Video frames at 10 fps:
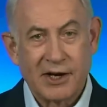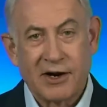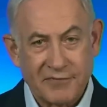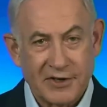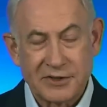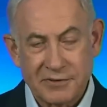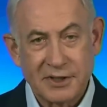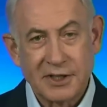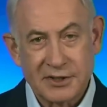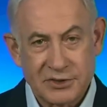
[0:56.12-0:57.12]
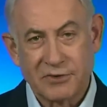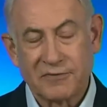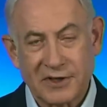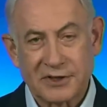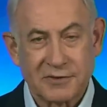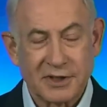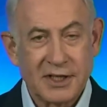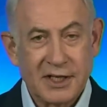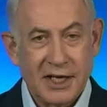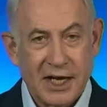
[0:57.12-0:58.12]
and our victory is your
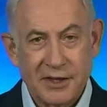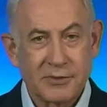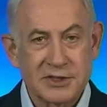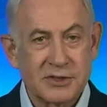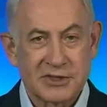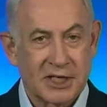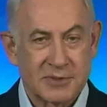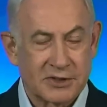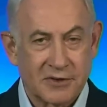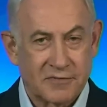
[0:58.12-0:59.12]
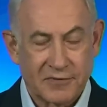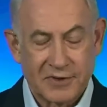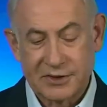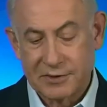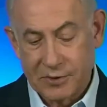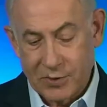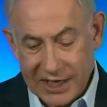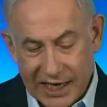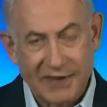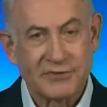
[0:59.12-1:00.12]
victory. And there is no substitute for victory.
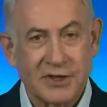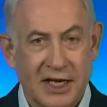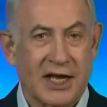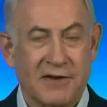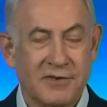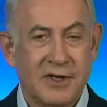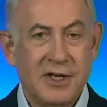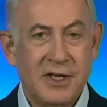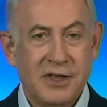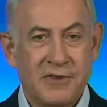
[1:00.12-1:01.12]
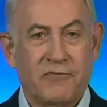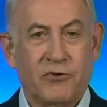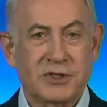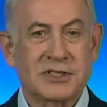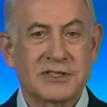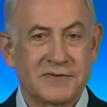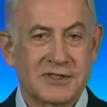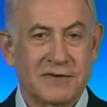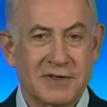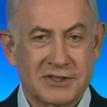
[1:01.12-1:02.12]
We have to have the forces
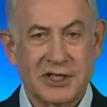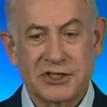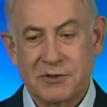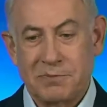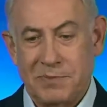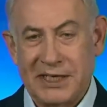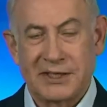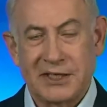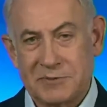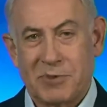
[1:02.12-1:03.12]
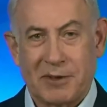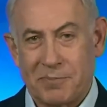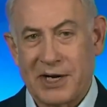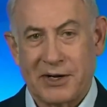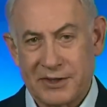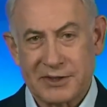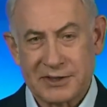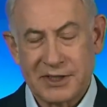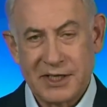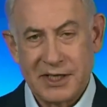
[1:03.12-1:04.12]
of civilization beat these
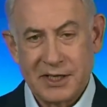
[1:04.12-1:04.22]
barbarians